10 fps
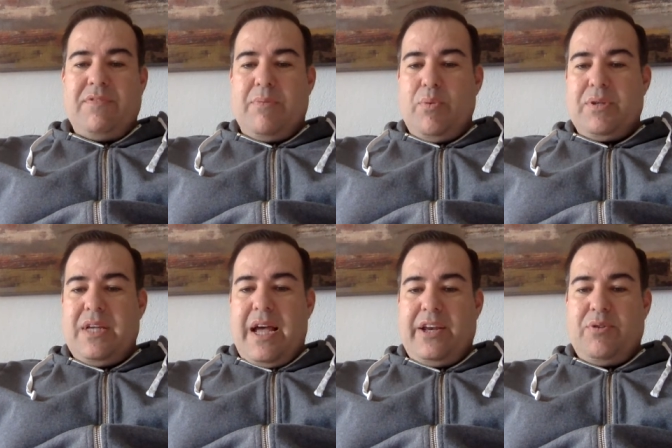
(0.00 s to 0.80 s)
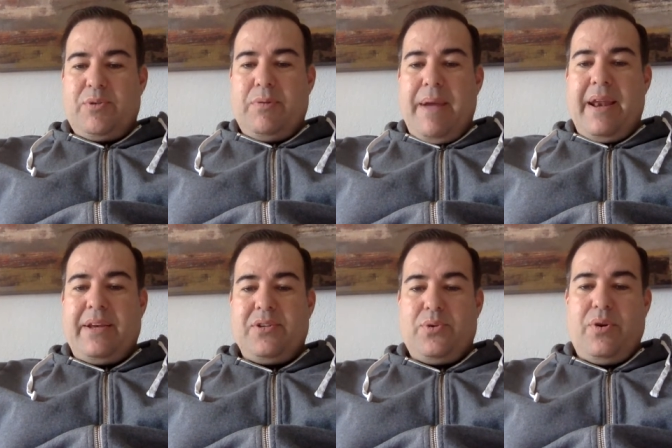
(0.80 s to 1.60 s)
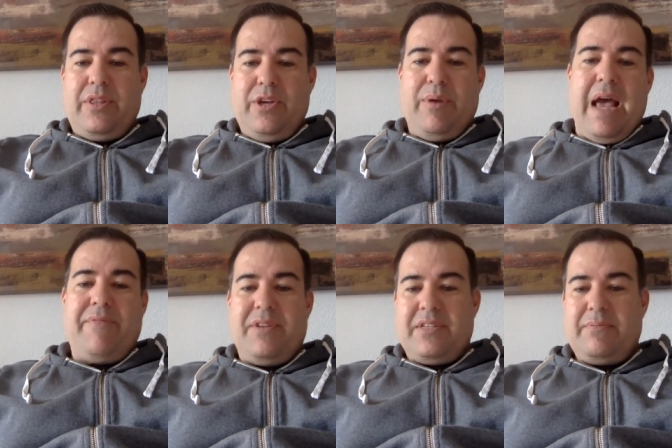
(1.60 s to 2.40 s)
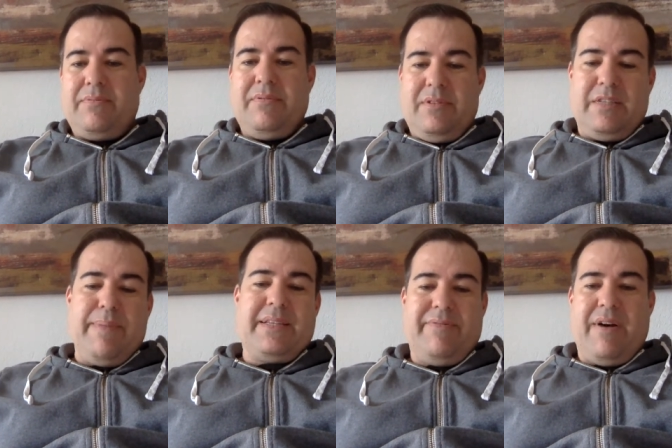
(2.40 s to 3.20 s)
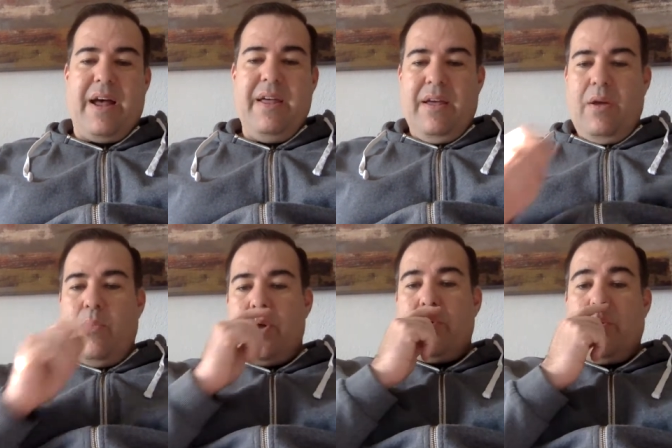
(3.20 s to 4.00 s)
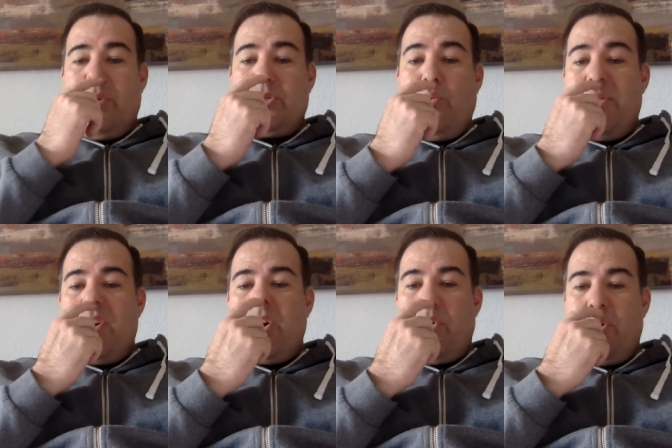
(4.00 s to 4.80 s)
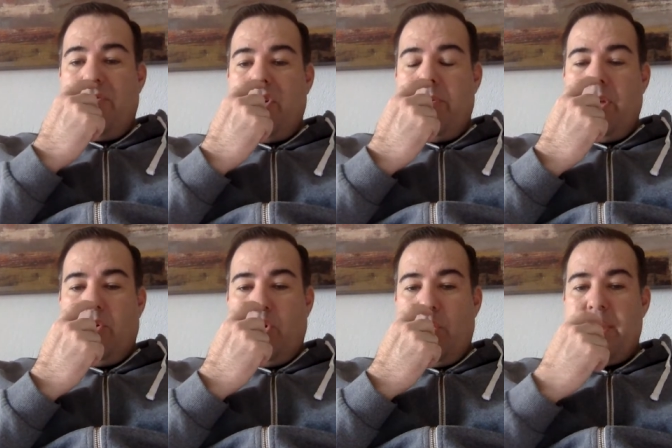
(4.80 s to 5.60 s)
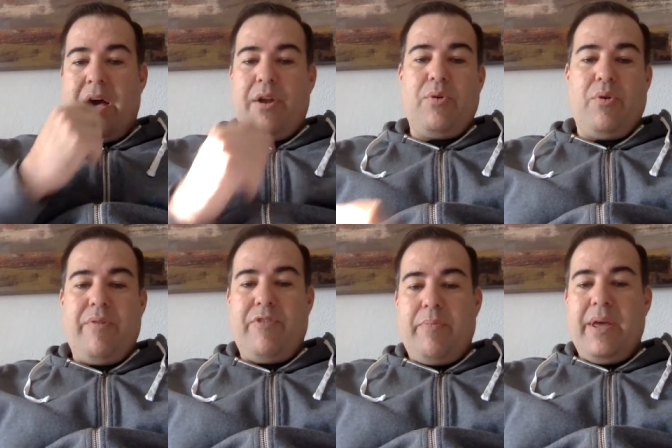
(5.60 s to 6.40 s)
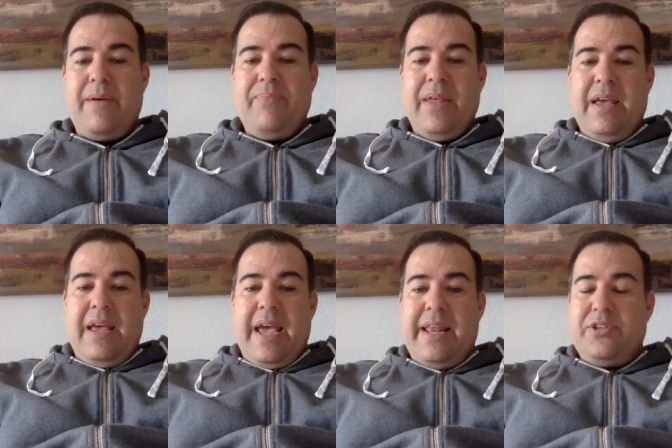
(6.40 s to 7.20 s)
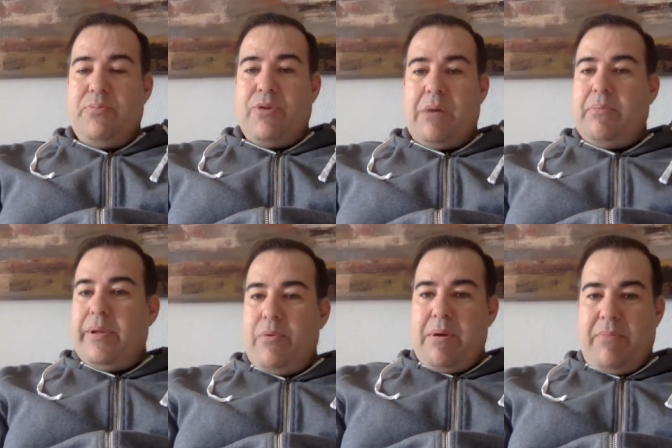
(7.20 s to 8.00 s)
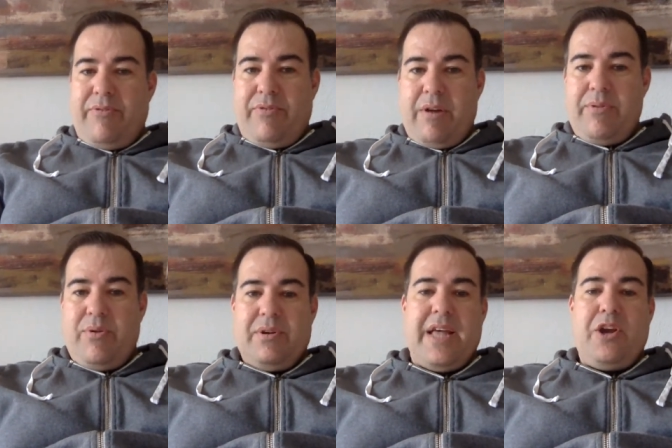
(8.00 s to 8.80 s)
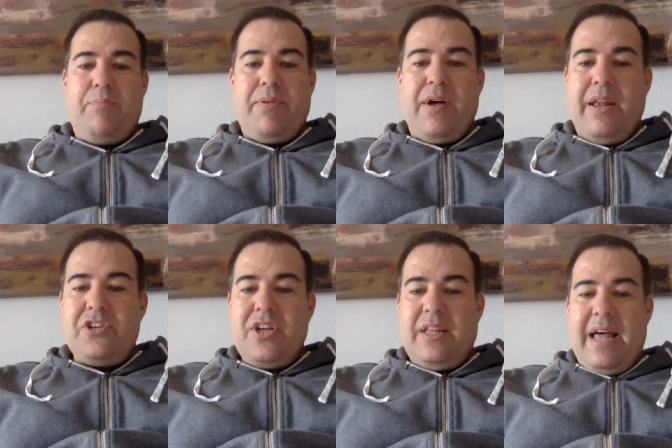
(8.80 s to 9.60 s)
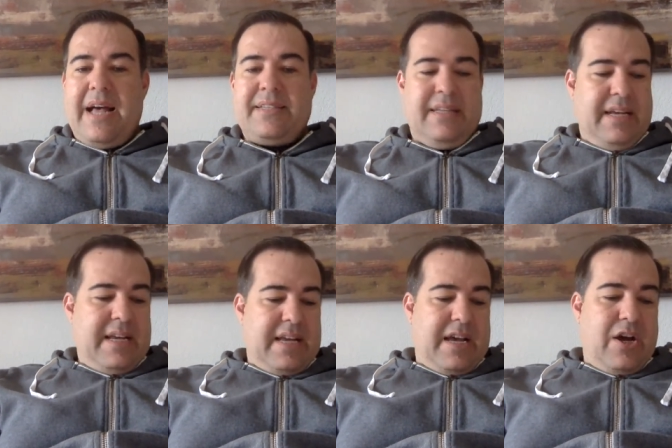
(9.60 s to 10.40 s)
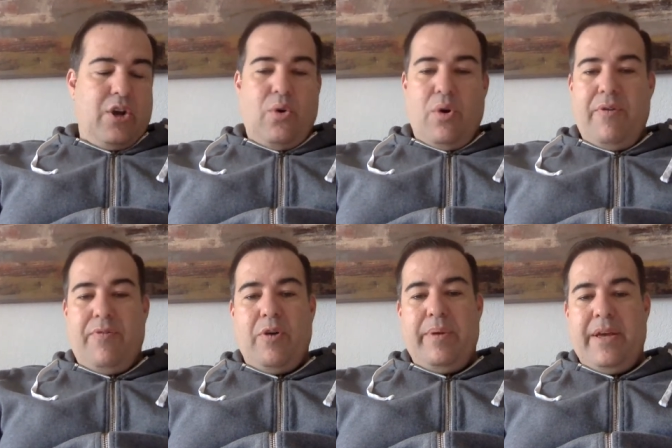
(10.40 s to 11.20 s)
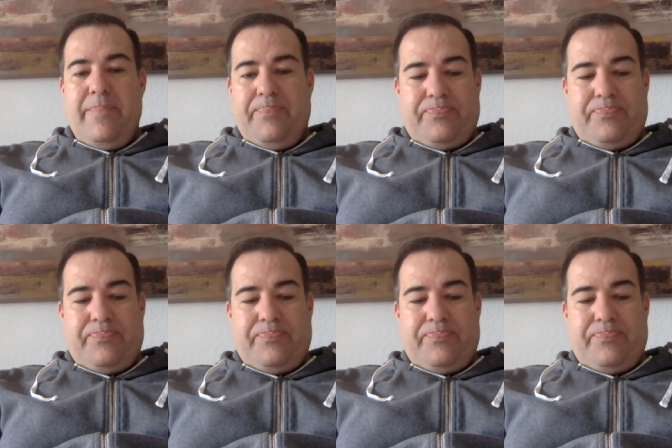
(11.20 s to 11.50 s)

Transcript: someone was diagnosed with panic disorder, you would have to specify whether it was with agoraphobia or without agoraphobia. And as you probably remember from your psychopathology class, agoraphobia